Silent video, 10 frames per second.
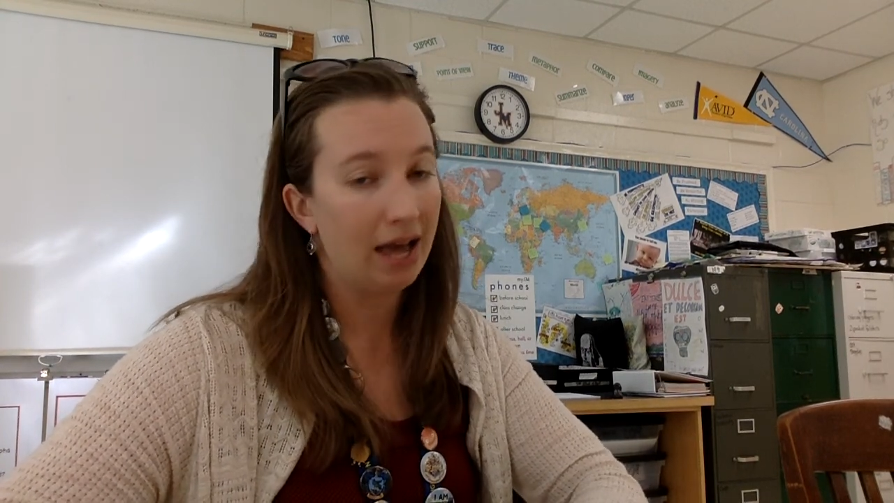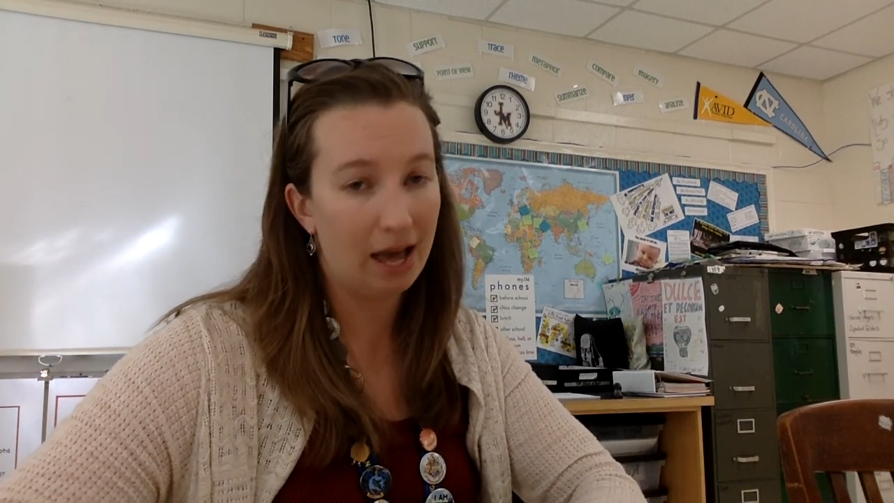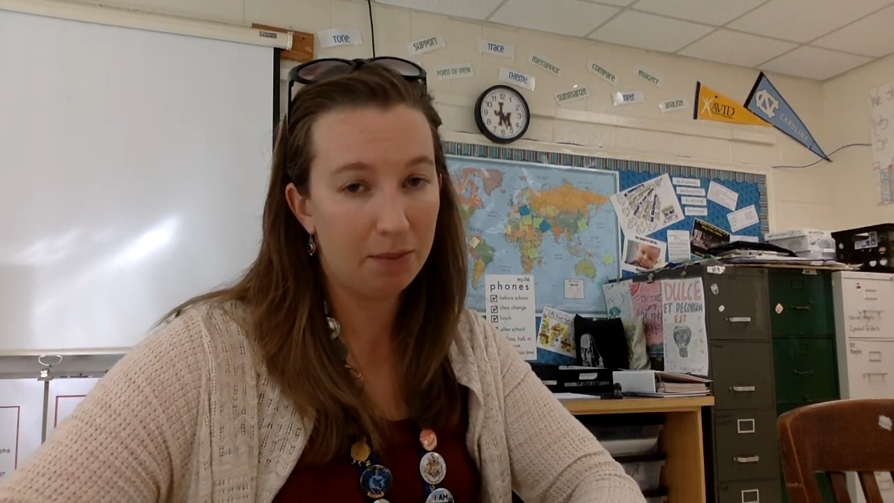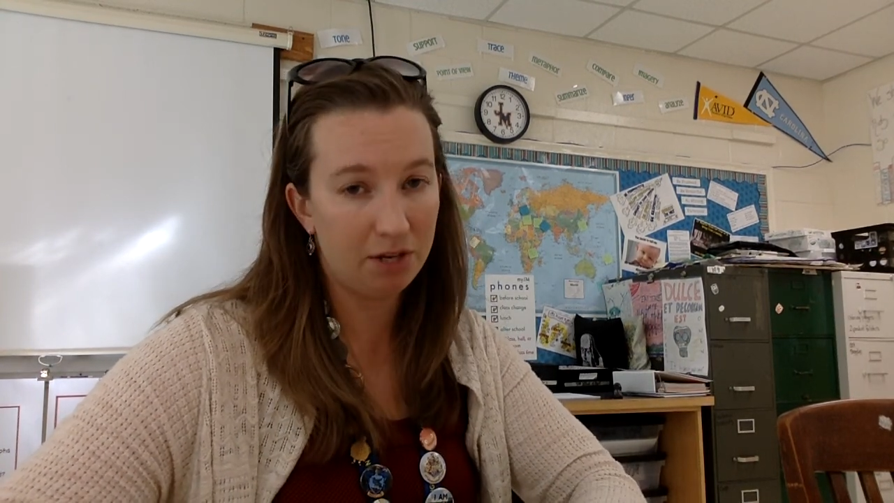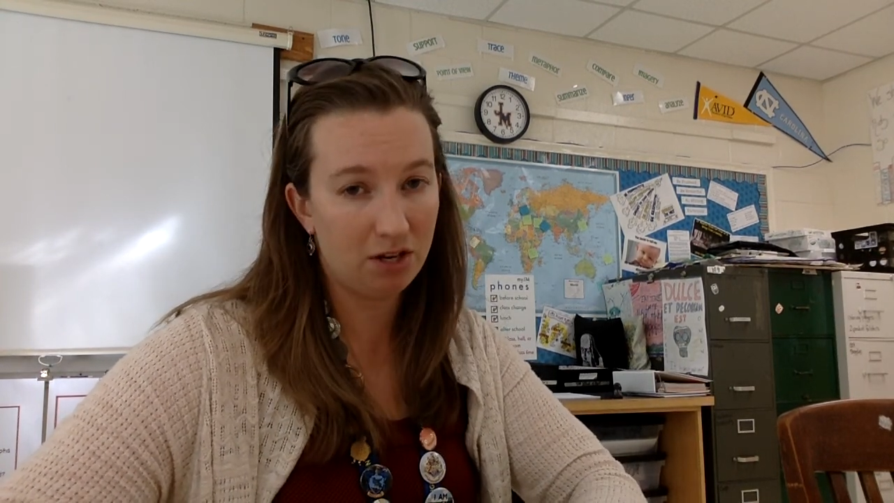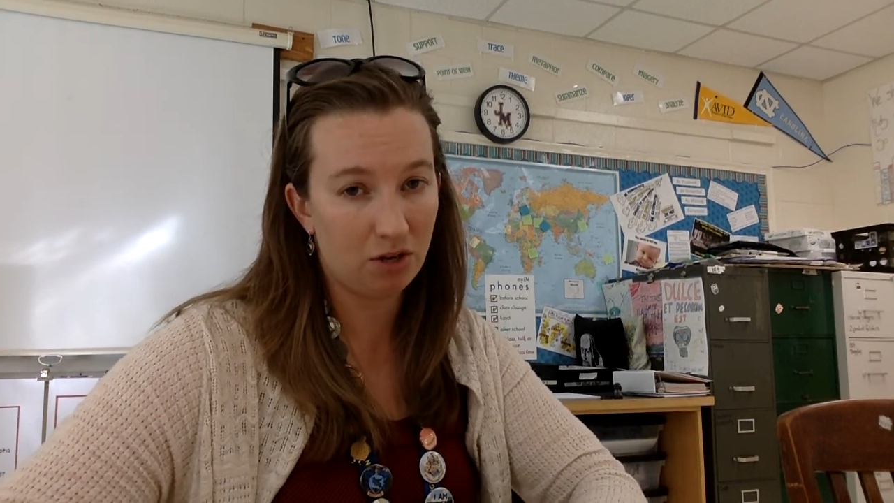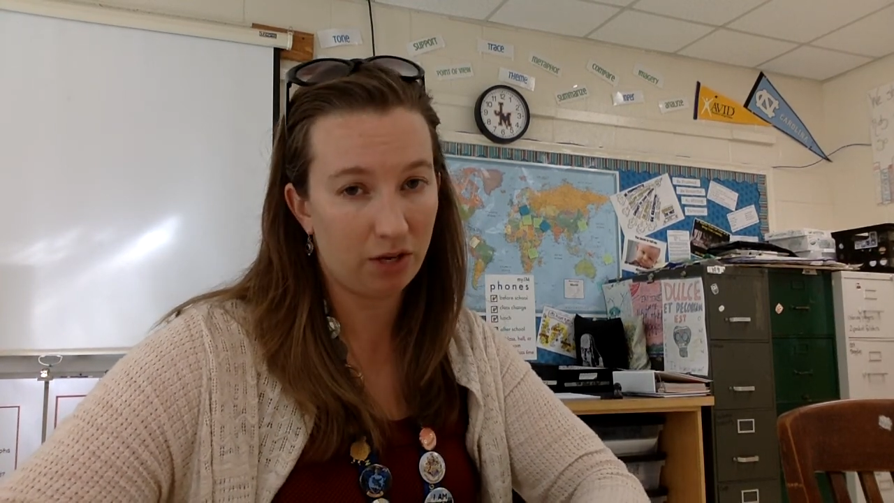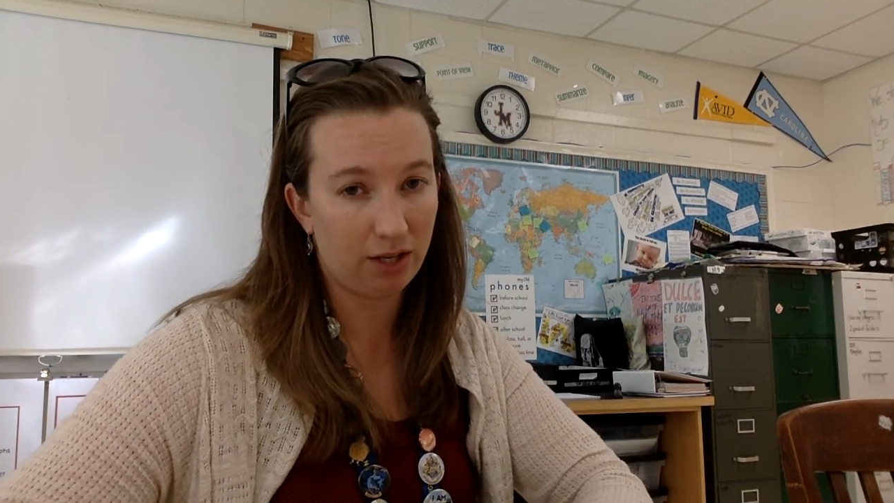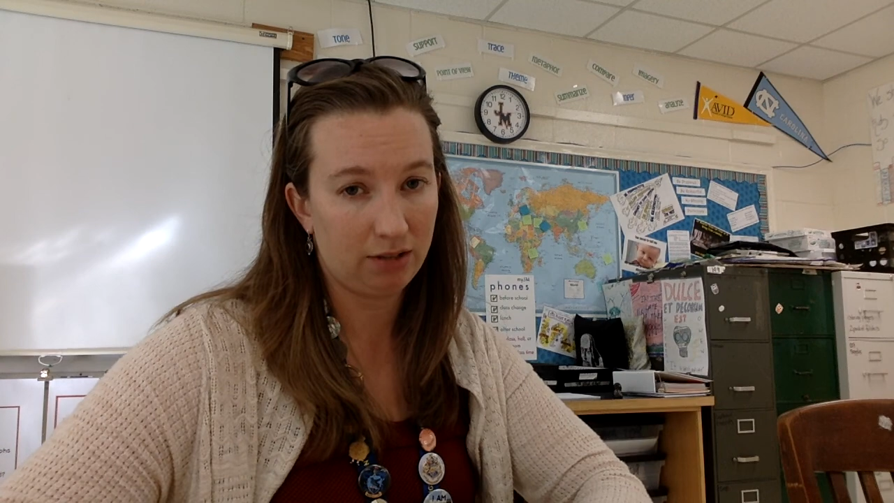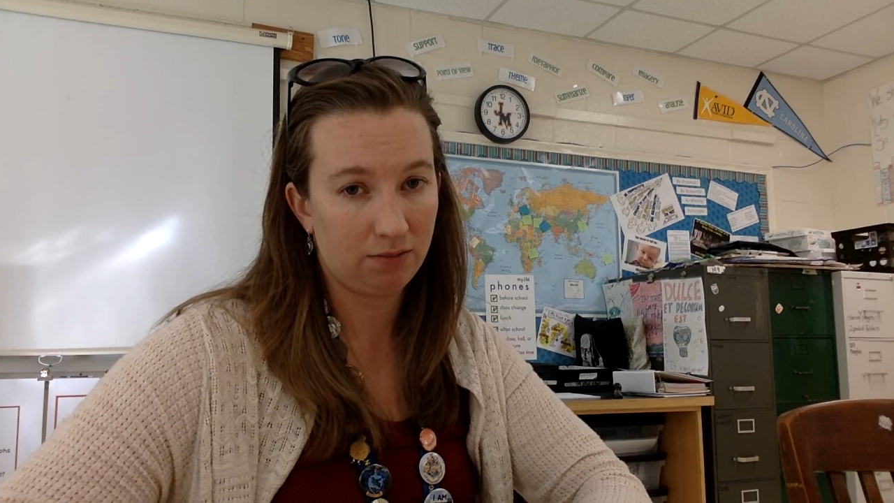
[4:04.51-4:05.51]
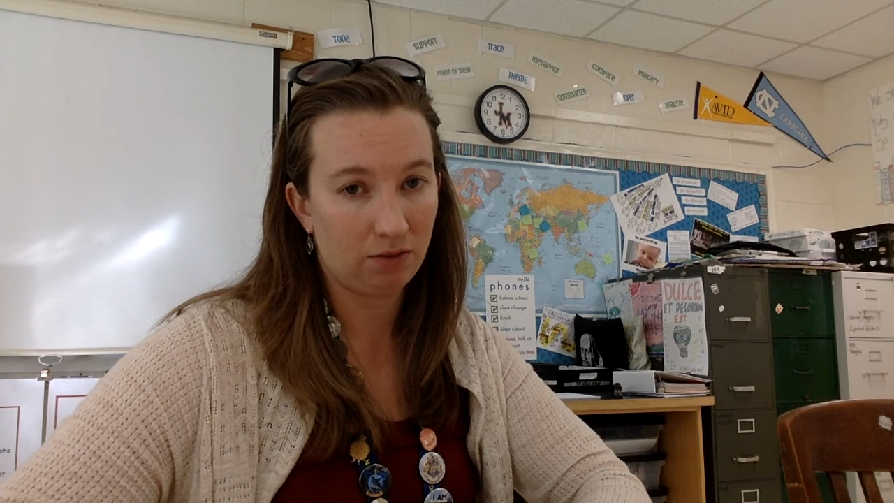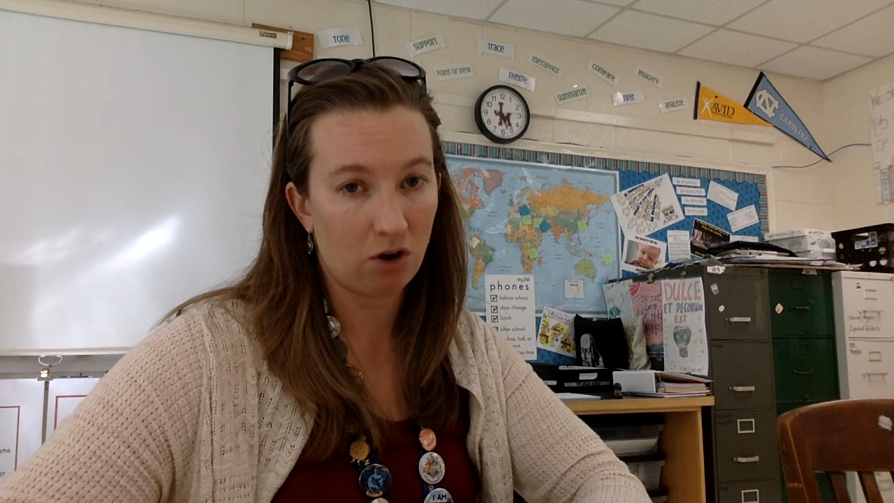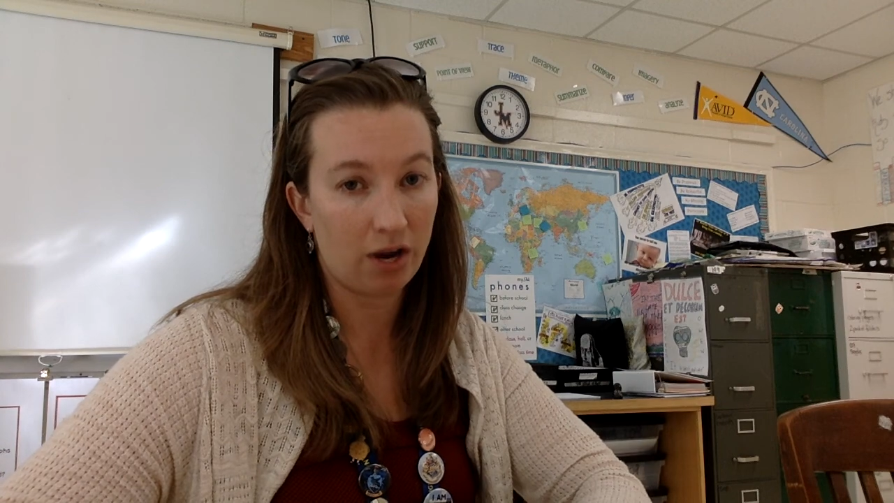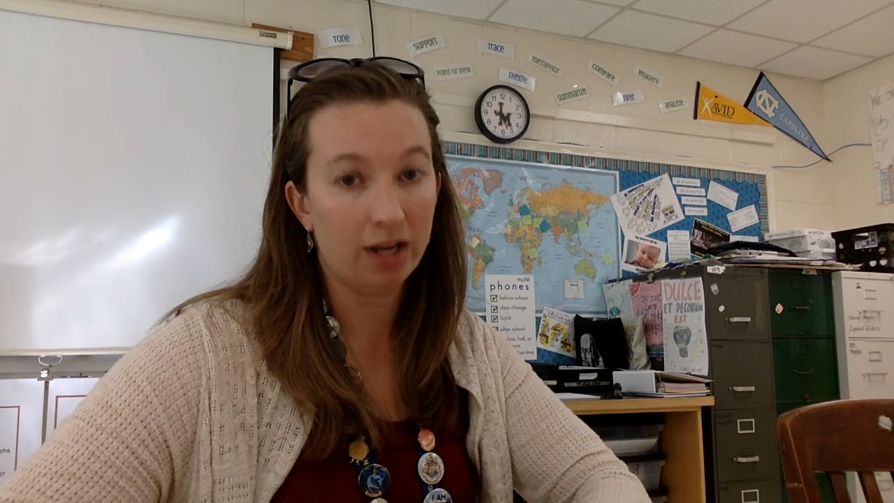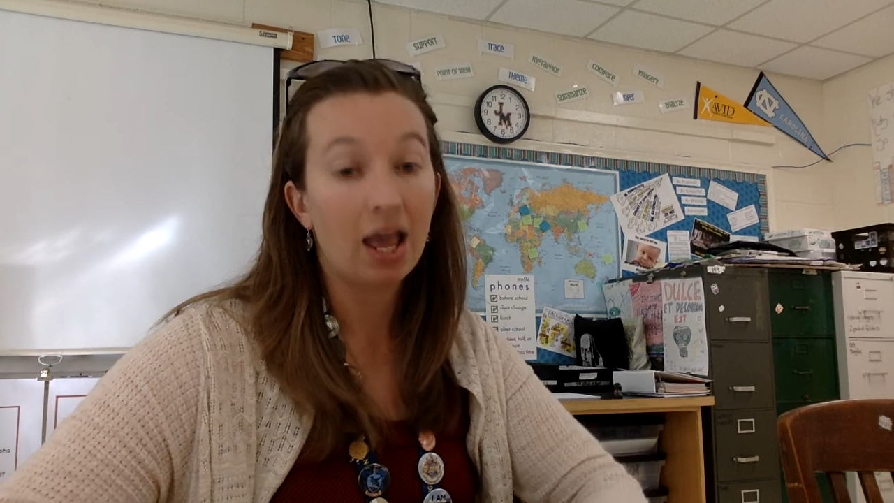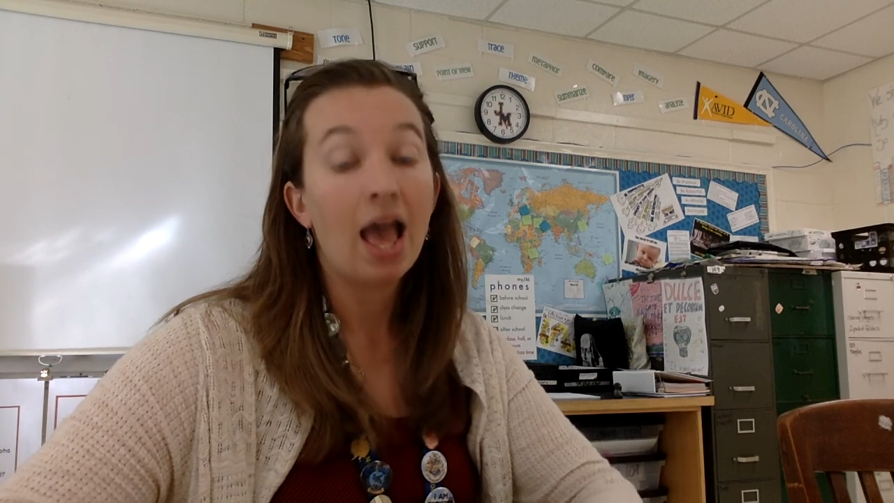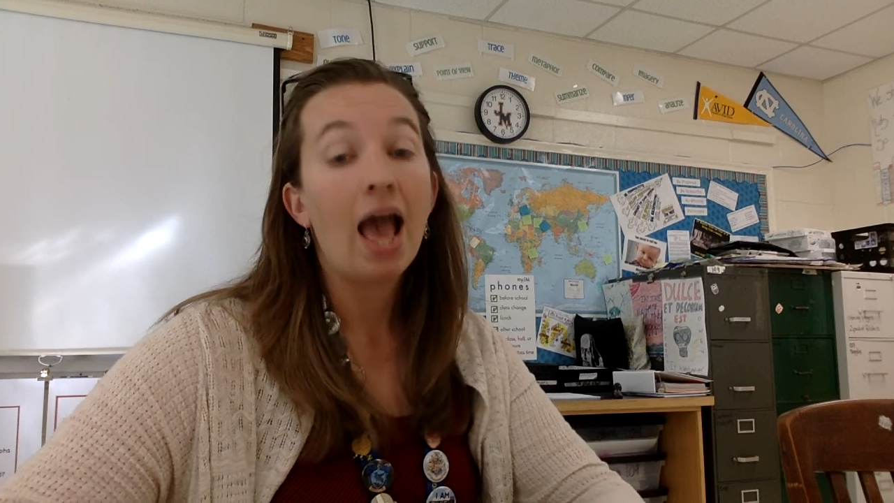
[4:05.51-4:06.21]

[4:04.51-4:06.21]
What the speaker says: Happy to do it. All right,